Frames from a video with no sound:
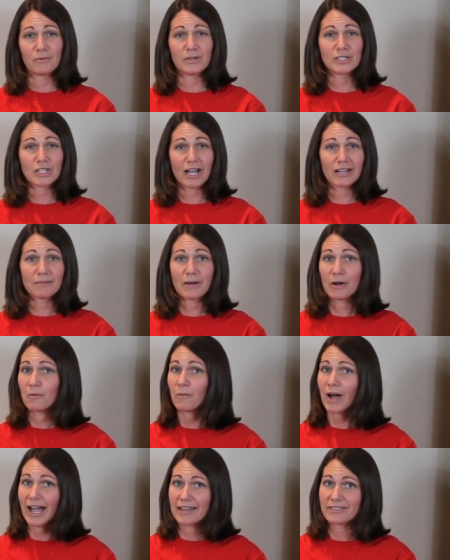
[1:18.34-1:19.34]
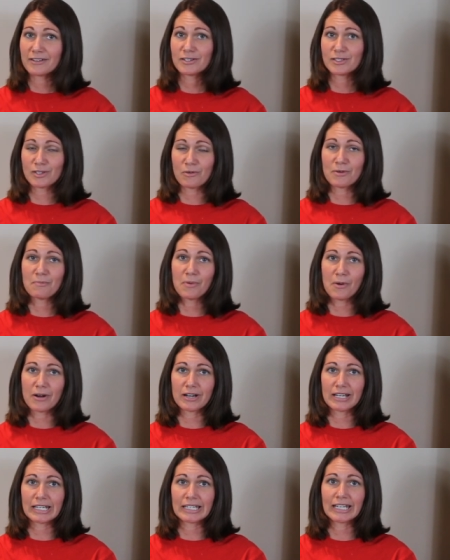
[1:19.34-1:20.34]
We talk about why they're so
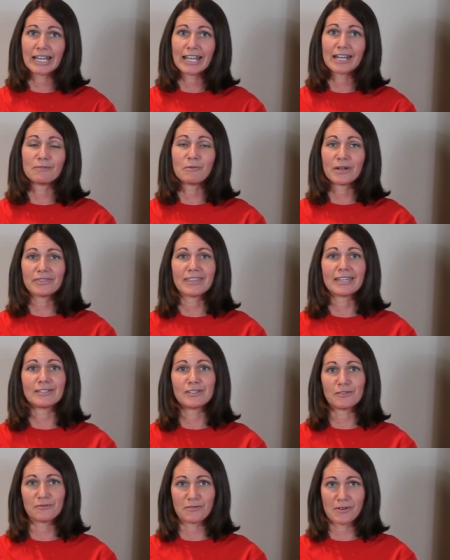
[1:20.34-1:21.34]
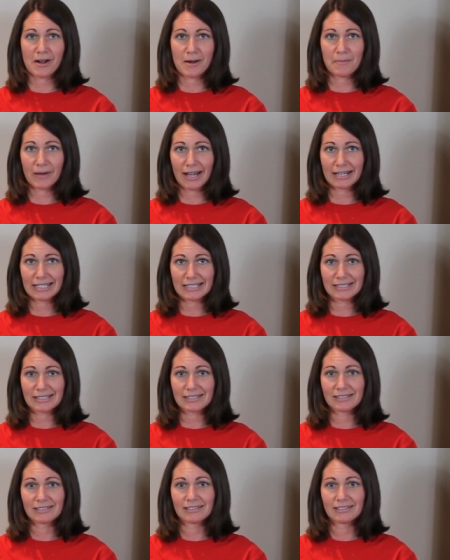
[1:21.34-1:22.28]
important and what they do for our bodies.